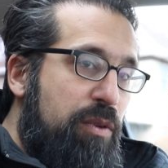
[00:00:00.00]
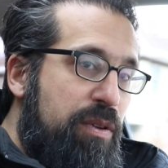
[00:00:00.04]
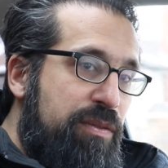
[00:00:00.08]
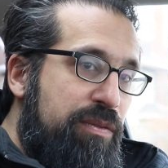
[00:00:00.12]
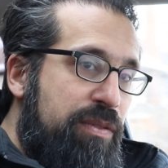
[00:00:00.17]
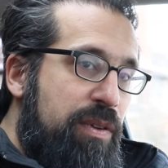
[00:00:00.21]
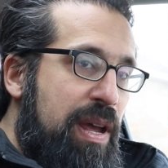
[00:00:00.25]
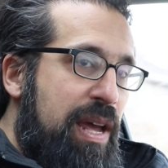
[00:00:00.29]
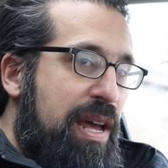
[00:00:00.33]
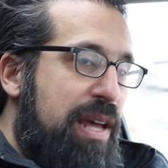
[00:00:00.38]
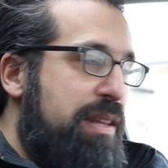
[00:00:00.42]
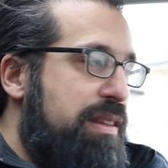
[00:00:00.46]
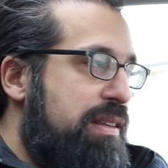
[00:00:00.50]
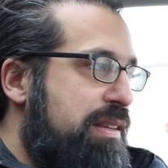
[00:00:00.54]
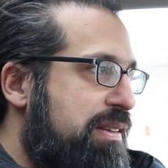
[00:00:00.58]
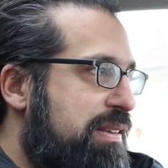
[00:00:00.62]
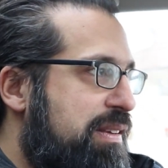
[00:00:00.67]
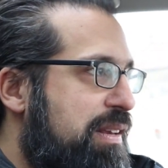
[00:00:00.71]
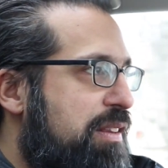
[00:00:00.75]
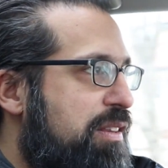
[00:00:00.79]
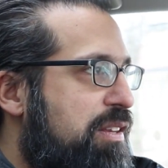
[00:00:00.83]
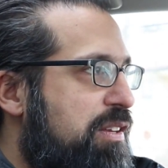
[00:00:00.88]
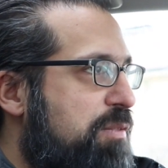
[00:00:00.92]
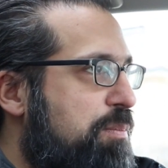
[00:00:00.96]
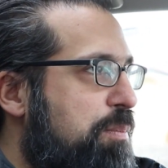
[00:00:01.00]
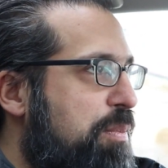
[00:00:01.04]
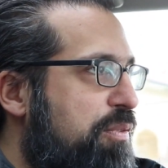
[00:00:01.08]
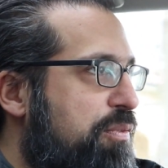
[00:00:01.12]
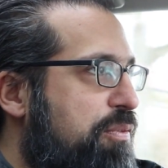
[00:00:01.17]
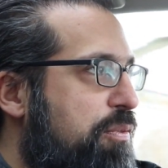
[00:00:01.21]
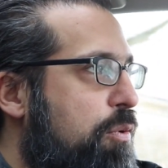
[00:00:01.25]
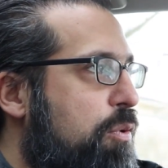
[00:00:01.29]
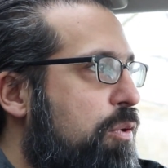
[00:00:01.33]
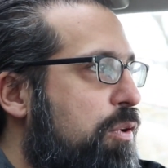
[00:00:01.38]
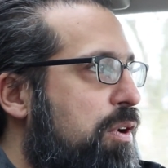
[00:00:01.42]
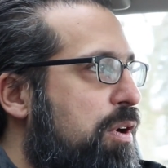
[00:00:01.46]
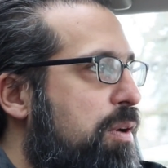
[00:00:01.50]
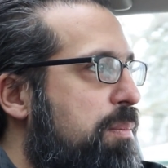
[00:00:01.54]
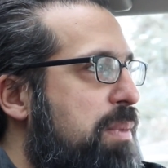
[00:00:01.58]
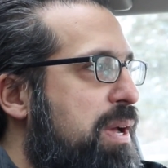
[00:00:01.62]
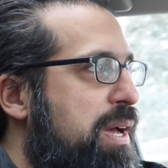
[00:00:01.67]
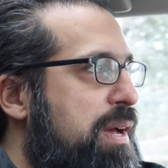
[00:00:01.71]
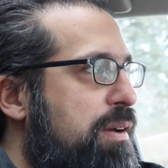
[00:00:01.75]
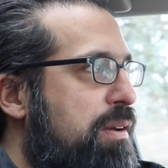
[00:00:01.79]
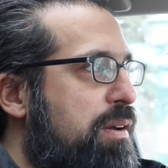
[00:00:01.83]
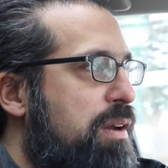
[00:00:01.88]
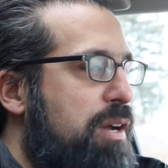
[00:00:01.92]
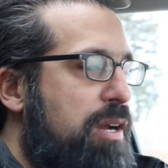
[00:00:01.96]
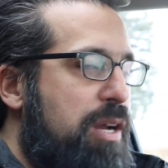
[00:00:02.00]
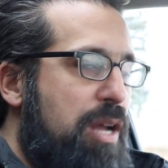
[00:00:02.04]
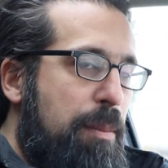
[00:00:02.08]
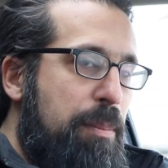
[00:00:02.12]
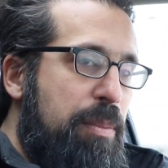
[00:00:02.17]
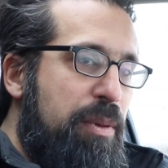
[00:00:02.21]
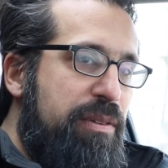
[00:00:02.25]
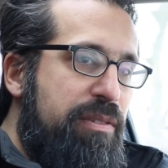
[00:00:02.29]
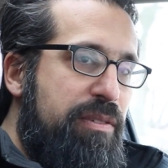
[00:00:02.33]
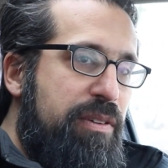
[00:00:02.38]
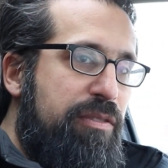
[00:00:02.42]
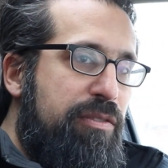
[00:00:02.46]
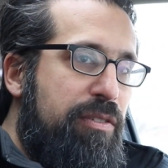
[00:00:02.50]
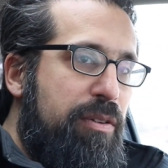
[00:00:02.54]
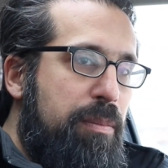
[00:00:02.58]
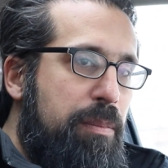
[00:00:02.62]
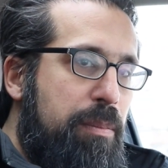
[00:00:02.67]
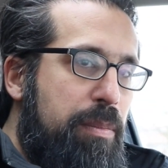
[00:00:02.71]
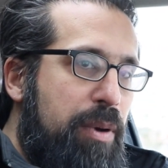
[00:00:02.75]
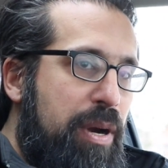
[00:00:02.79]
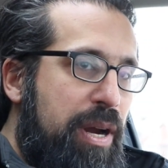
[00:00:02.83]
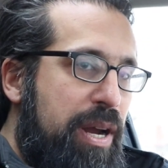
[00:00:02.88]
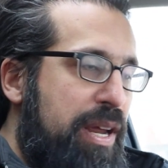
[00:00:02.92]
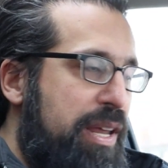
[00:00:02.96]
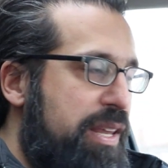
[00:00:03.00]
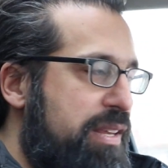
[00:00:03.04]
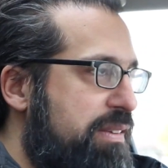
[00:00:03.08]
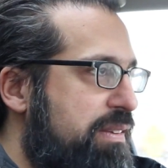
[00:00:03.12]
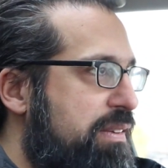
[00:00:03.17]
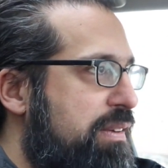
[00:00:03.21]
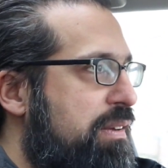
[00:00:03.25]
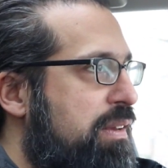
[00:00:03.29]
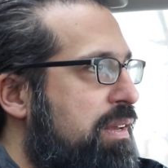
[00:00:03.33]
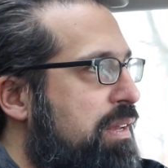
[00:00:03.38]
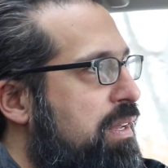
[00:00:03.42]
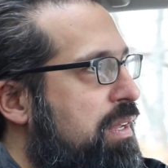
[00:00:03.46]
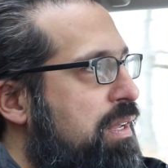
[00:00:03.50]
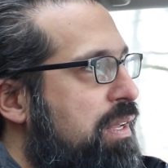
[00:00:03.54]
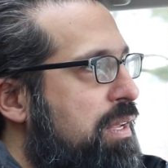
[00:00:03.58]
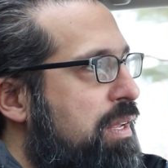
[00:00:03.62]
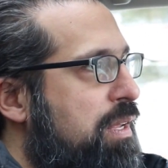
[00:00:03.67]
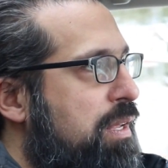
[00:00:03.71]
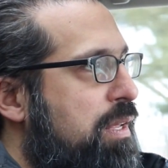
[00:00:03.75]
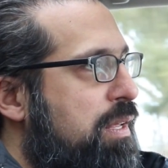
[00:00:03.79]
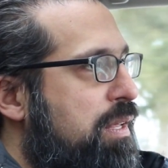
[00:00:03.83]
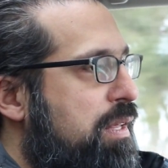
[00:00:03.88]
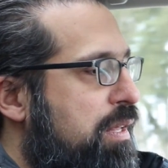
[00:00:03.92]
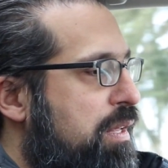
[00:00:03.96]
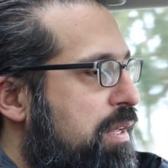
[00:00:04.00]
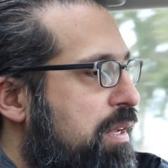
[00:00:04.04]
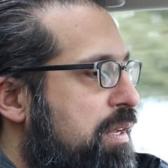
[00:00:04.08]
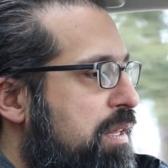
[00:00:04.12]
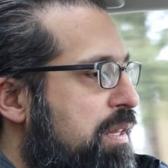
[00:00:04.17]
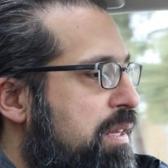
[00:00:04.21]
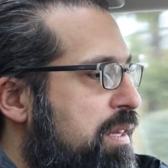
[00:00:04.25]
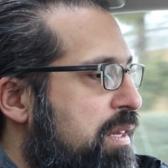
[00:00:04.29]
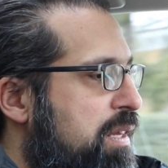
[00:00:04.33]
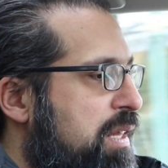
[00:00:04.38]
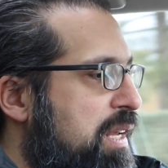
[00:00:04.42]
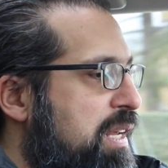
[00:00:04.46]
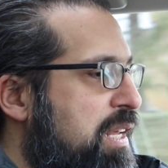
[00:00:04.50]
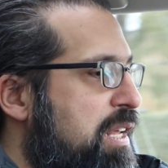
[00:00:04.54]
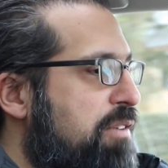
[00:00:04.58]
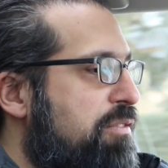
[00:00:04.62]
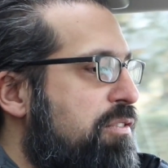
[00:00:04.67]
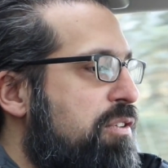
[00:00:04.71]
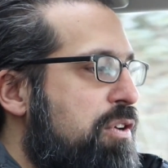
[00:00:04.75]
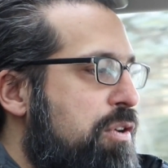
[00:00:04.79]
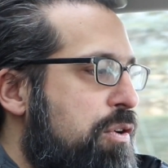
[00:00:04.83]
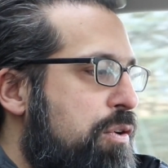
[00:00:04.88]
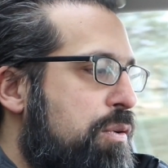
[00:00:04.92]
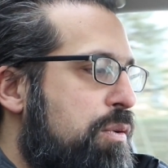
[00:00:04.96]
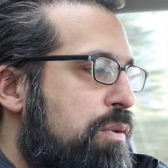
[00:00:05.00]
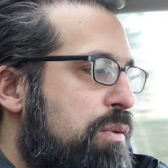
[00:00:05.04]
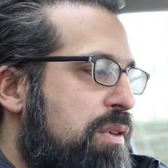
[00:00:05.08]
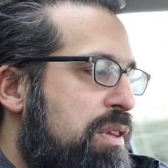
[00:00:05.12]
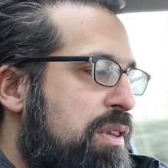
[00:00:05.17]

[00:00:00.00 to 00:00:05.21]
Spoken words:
we've said this before about a couple of different brands, they give you